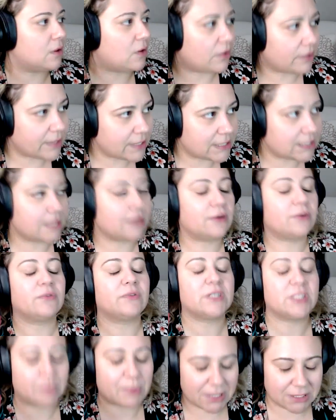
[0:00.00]
all these other
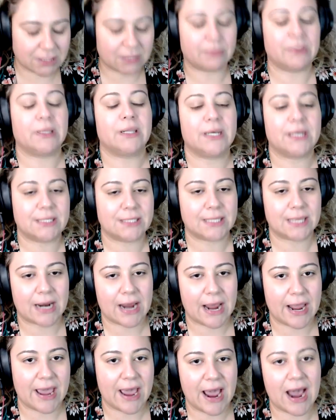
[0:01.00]
responsibilities
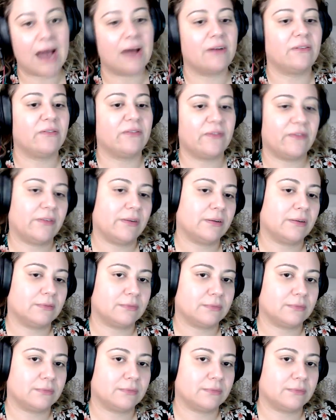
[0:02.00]
that I have.